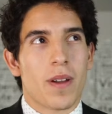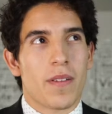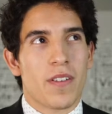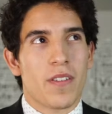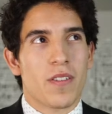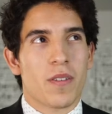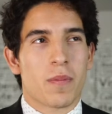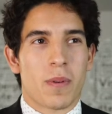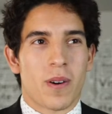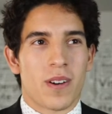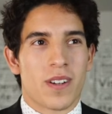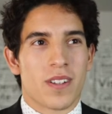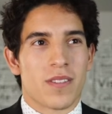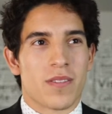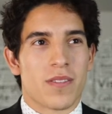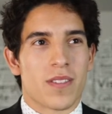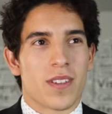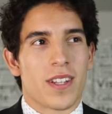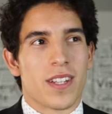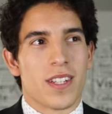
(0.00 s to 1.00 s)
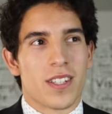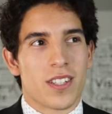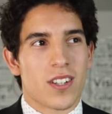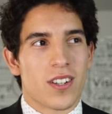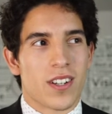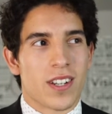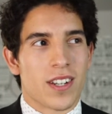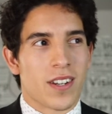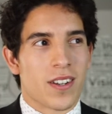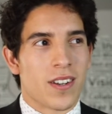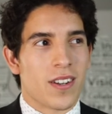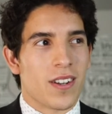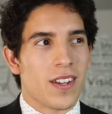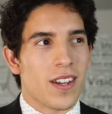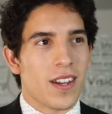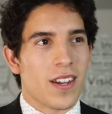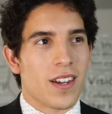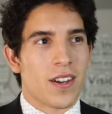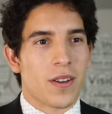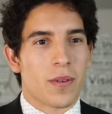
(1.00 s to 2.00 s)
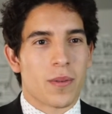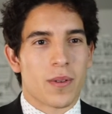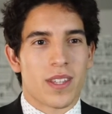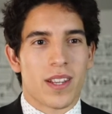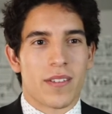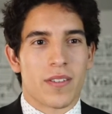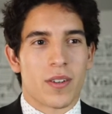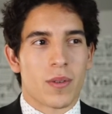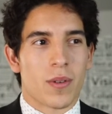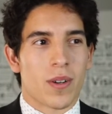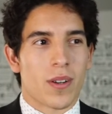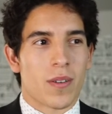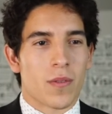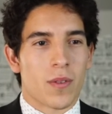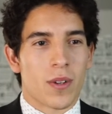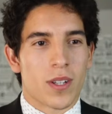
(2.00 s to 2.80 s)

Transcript: My favorite part of interning with everyone